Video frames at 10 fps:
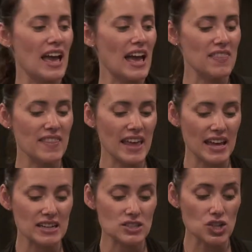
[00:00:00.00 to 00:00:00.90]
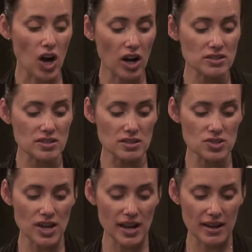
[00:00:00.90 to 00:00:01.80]
And then talk to the
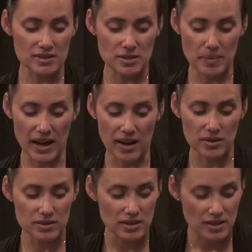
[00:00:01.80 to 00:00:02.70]
child about,